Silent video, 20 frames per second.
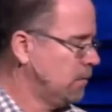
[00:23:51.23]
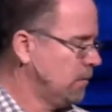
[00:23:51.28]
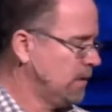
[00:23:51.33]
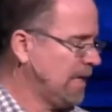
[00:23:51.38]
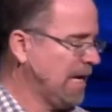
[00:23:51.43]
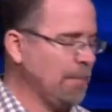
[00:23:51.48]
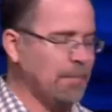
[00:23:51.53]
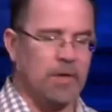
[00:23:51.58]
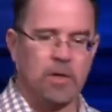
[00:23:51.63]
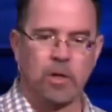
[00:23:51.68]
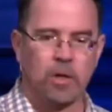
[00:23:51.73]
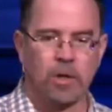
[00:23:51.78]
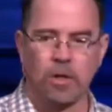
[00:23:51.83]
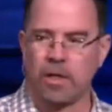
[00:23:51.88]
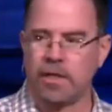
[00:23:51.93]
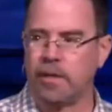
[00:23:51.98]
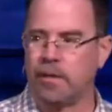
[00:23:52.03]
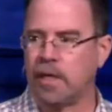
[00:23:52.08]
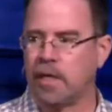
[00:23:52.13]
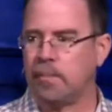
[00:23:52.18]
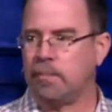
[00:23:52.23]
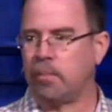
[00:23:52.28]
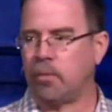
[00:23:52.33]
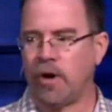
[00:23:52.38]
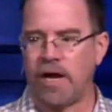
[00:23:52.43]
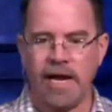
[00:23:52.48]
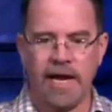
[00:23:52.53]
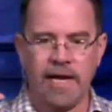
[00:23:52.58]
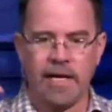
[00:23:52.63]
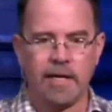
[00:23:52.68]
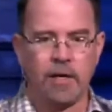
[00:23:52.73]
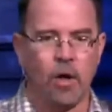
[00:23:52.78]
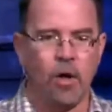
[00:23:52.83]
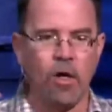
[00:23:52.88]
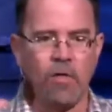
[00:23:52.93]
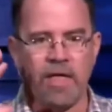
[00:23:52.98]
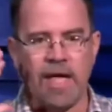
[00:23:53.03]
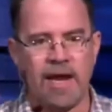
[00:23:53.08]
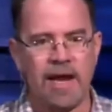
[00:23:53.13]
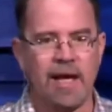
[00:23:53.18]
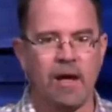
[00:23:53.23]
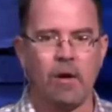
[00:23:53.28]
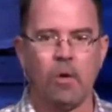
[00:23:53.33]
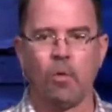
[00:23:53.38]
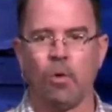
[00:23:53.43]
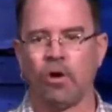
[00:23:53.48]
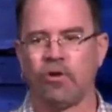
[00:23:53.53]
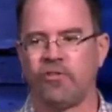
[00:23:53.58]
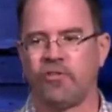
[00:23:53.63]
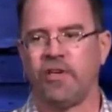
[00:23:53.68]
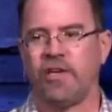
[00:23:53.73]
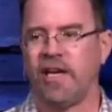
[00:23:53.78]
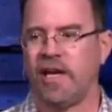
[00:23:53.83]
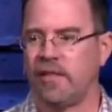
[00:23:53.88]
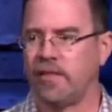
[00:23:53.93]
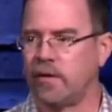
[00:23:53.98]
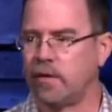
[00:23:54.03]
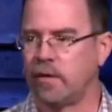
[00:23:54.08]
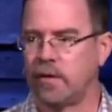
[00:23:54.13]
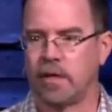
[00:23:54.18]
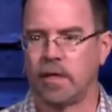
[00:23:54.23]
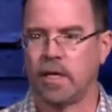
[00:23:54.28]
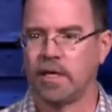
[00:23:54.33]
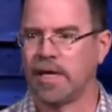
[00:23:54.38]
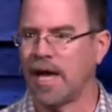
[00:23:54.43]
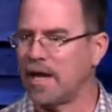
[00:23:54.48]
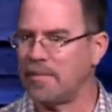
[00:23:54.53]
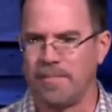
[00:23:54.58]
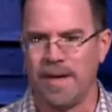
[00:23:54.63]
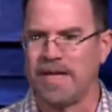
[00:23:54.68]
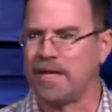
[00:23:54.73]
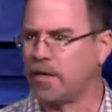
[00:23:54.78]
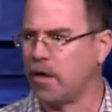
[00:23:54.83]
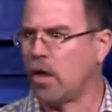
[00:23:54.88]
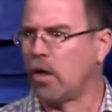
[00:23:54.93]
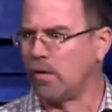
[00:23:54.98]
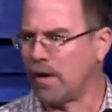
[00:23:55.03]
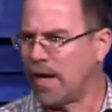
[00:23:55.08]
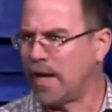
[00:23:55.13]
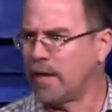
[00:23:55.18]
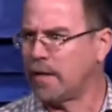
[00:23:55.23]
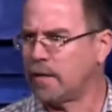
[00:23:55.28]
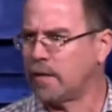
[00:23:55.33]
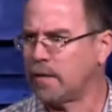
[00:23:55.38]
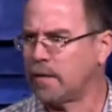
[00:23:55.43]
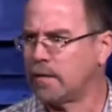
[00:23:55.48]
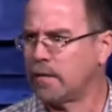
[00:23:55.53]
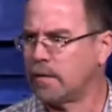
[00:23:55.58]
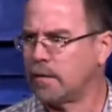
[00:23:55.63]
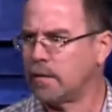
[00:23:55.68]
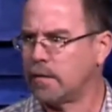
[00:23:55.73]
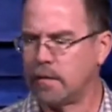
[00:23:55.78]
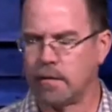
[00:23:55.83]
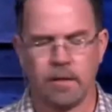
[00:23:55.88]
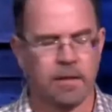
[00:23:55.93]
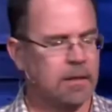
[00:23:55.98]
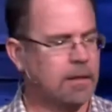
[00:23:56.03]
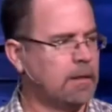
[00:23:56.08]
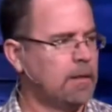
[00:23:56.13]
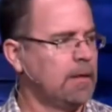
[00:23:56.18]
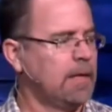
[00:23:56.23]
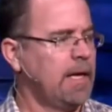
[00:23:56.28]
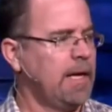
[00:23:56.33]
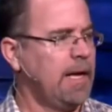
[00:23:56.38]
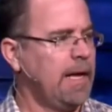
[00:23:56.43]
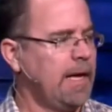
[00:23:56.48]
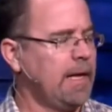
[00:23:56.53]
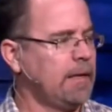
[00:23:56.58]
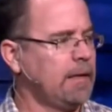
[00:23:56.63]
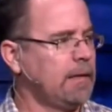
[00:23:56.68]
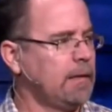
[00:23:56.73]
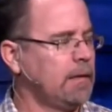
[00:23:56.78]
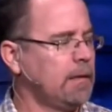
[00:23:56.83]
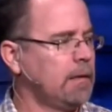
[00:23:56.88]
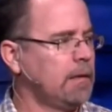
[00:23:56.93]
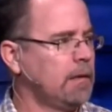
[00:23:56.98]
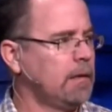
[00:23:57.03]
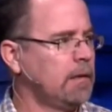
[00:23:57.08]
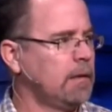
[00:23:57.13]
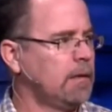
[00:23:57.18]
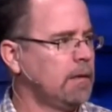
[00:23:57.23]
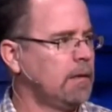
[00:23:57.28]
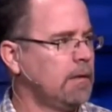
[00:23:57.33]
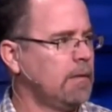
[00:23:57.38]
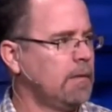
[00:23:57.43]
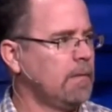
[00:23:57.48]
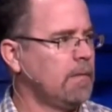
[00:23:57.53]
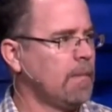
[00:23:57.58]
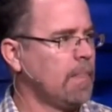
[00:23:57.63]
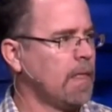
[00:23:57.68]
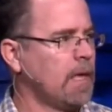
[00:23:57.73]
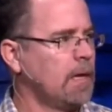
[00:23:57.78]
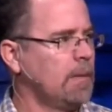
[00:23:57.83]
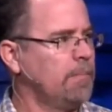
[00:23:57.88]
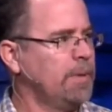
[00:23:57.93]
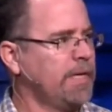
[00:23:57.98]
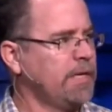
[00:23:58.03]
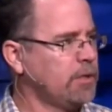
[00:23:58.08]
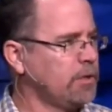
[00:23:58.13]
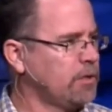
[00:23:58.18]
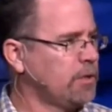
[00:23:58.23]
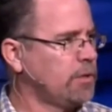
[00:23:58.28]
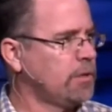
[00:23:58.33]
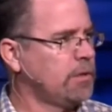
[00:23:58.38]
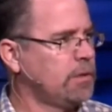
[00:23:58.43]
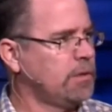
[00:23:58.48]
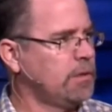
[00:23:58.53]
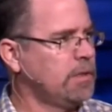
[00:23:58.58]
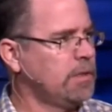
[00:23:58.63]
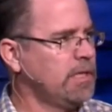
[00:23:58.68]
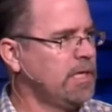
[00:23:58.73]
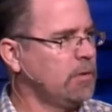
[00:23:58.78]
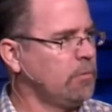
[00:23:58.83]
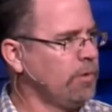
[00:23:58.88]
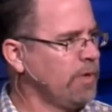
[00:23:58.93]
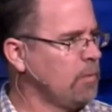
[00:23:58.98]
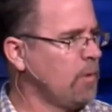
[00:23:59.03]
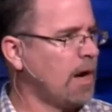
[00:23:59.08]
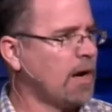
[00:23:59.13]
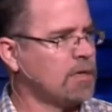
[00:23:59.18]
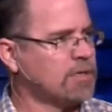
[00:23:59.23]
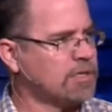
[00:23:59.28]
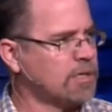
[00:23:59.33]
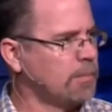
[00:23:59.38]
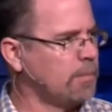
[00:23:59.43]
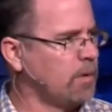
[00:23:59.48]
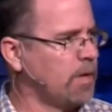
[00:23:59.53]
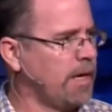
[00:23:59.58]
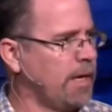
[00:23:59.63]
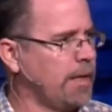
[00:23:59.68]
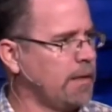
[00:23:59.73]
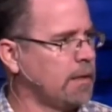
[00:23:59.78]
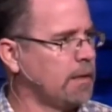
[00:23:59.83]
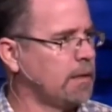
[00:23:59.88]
neurochemical and brain and all that, how it works together. God made it all, right? But it rewires the brain.